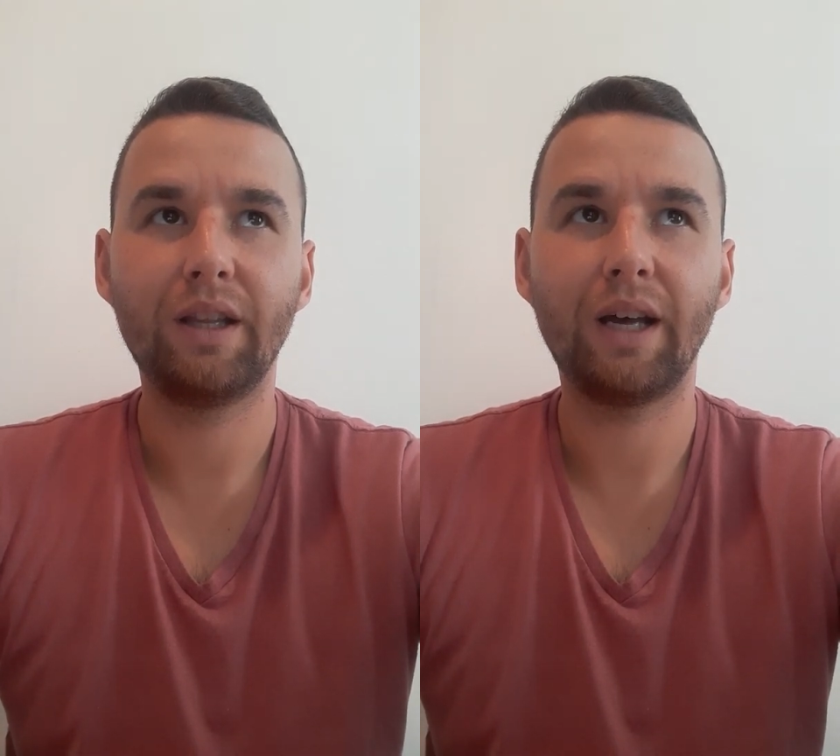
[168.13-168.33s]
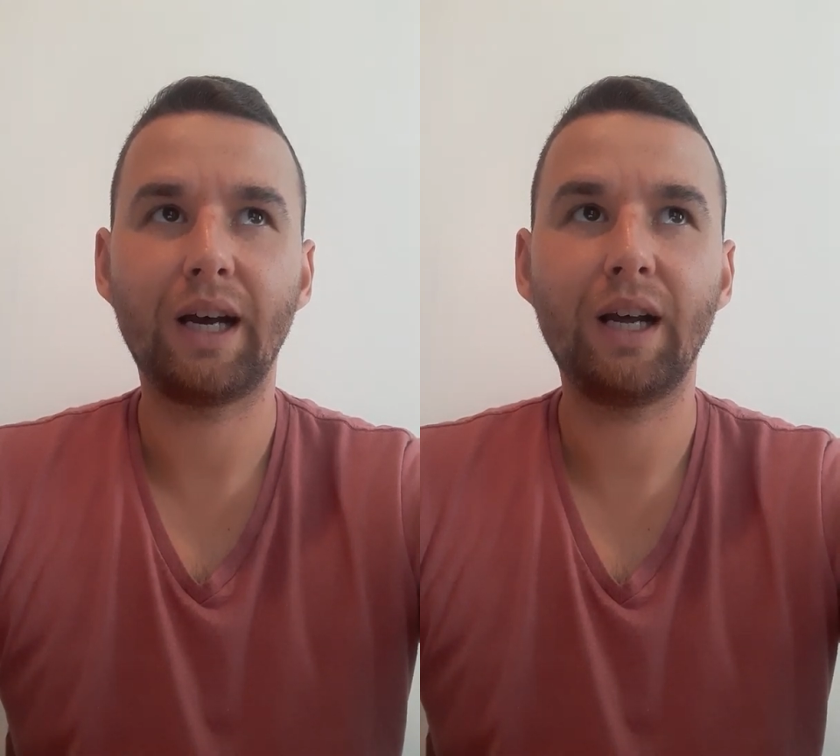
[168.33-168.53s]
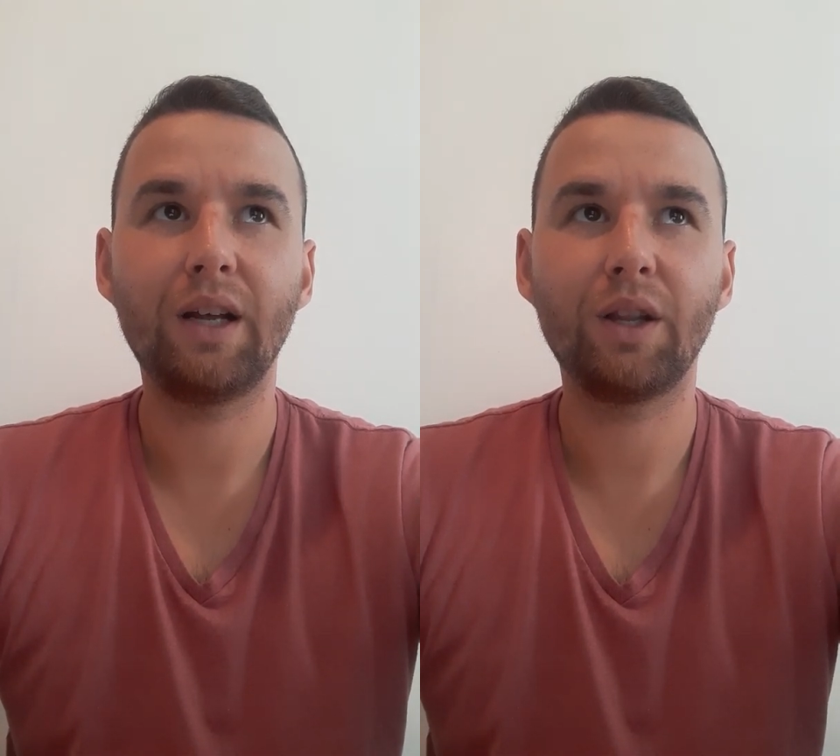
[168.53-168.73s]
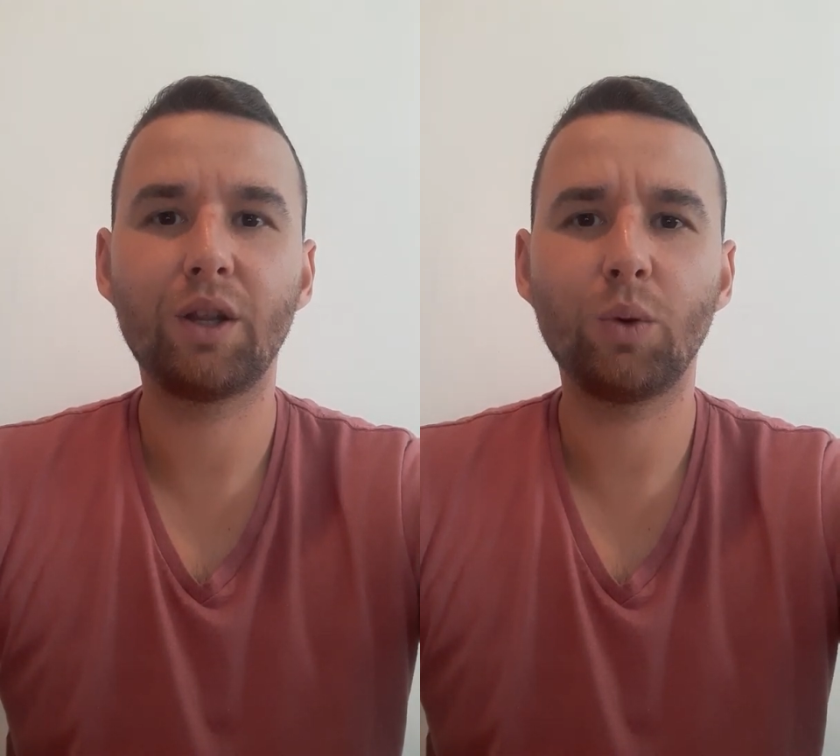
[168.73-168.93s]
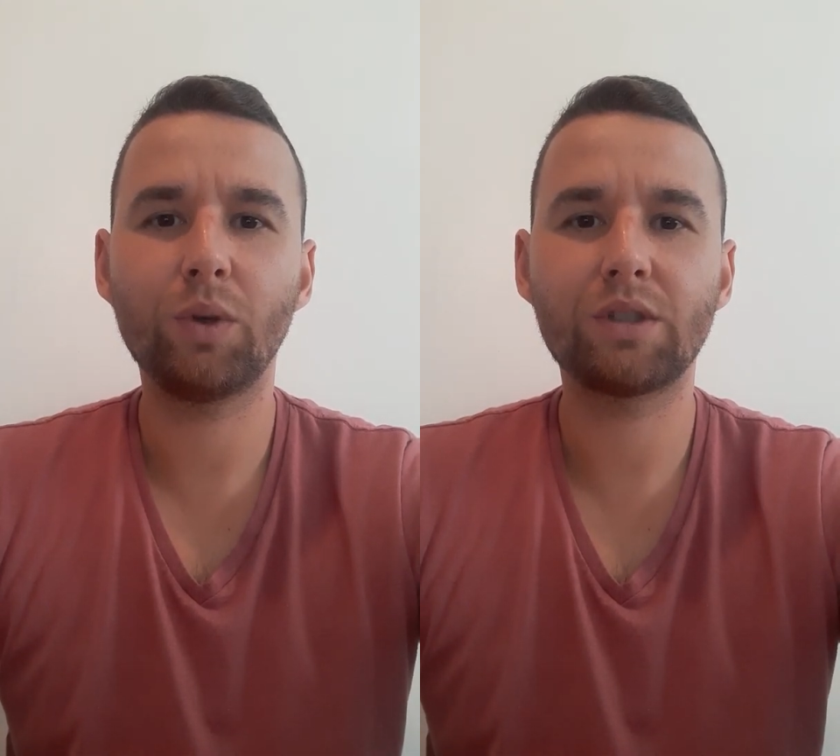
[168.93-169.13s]
that
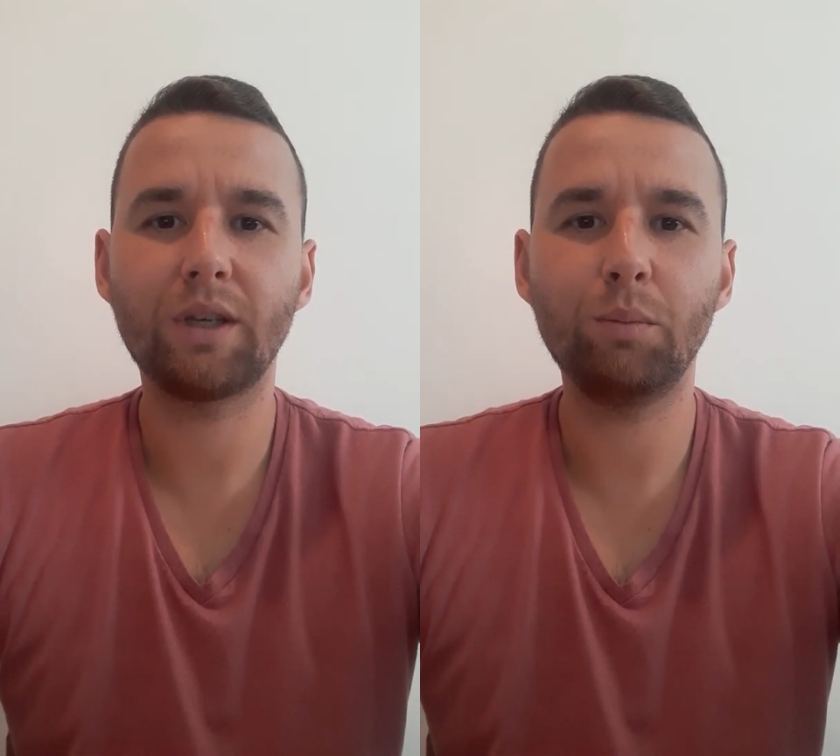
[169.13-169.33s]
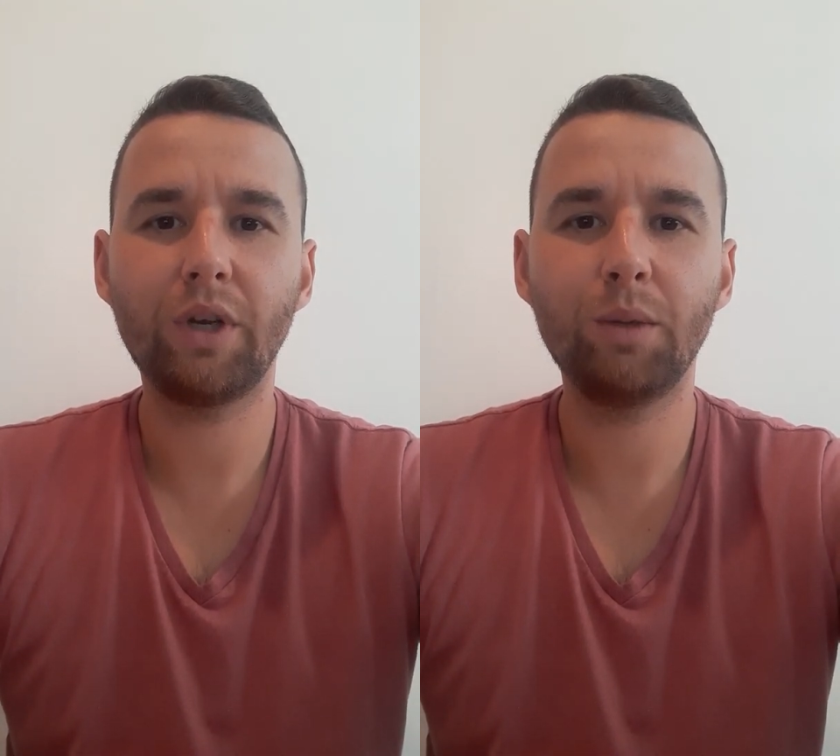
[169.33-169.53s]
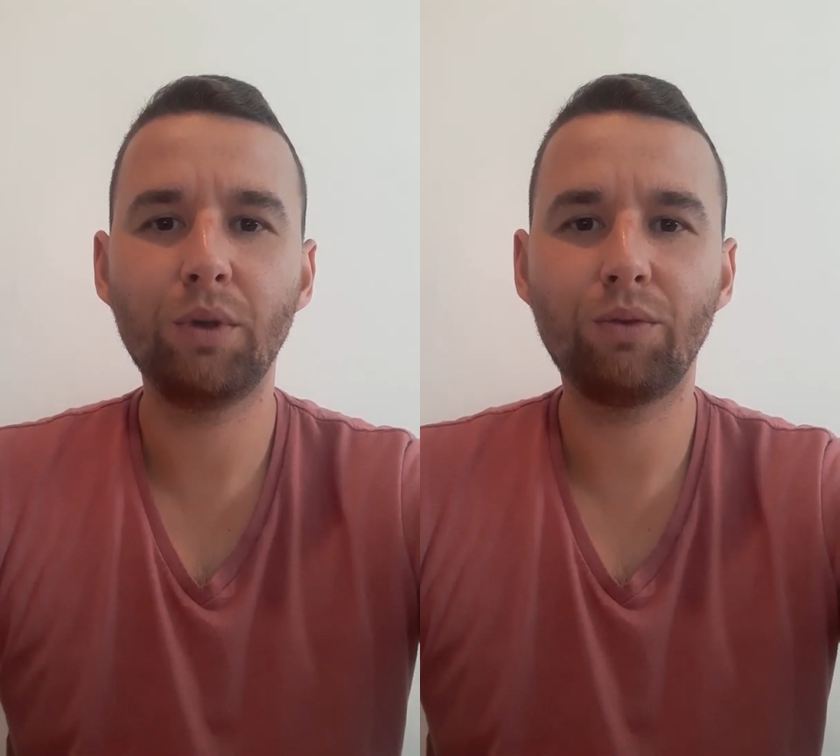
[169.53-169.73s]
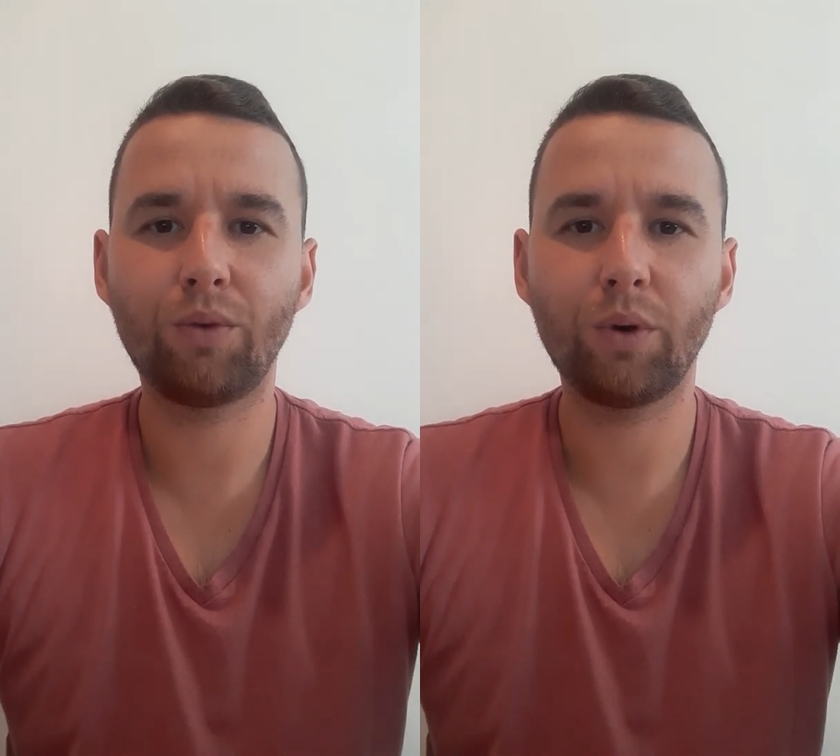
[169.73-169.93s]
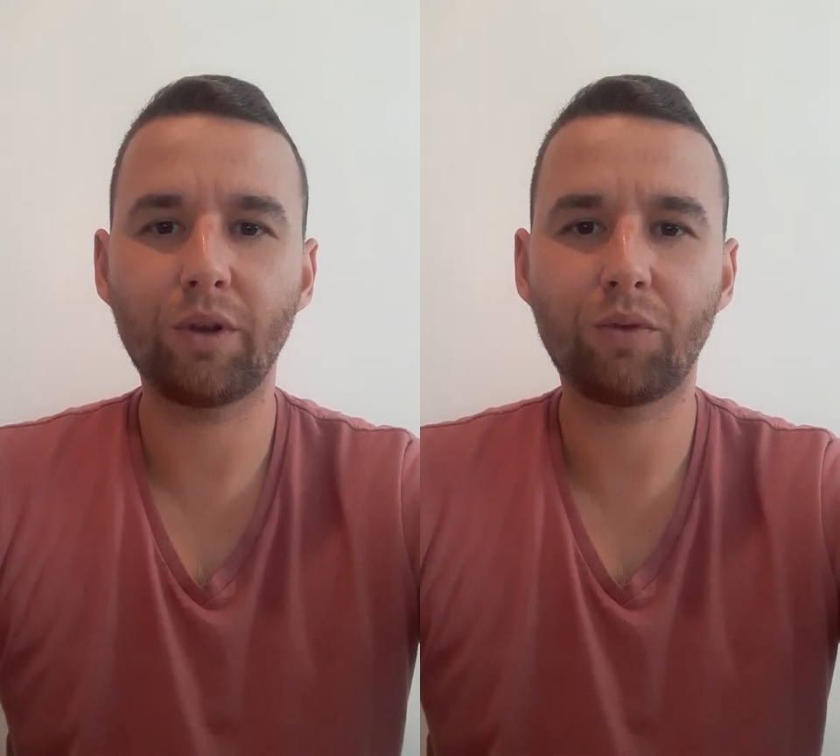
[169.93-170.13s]
there was somebody before the